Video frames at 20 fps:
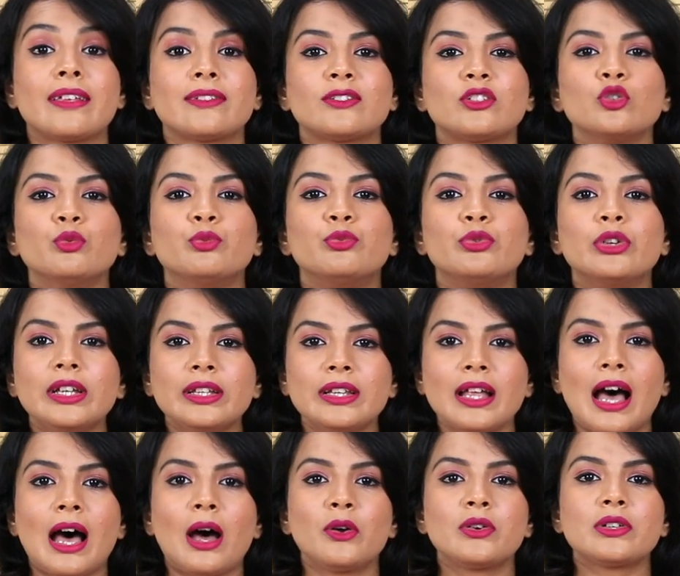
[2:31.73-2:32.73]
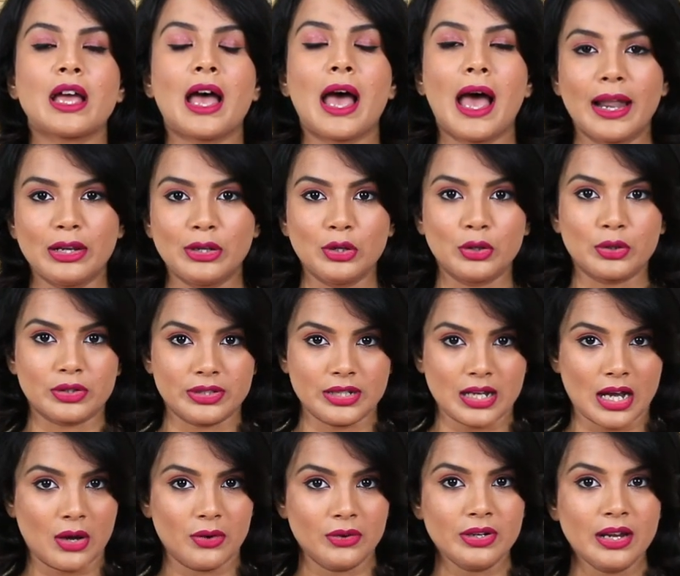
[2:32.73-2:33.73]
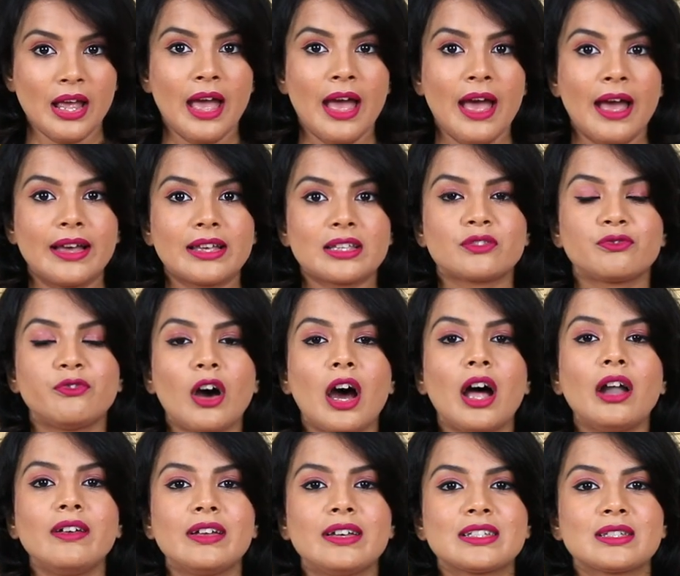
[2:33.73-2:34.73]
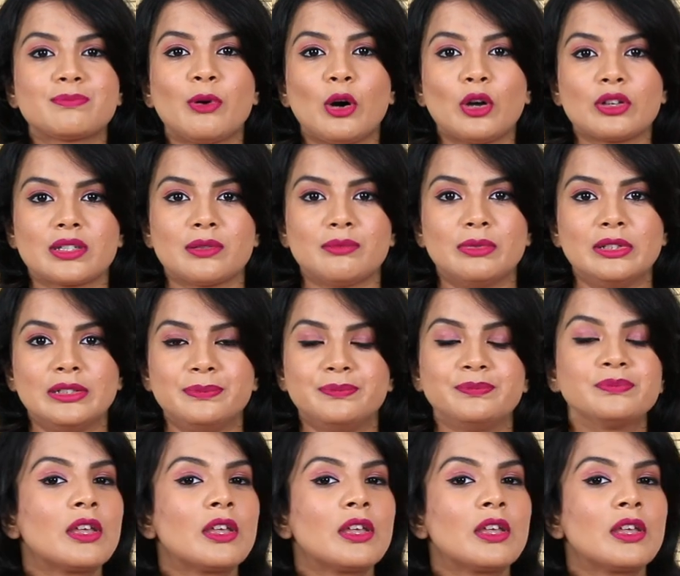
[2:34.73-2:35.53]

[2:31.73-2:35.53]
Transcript: as you breathe out and look down as far as possible.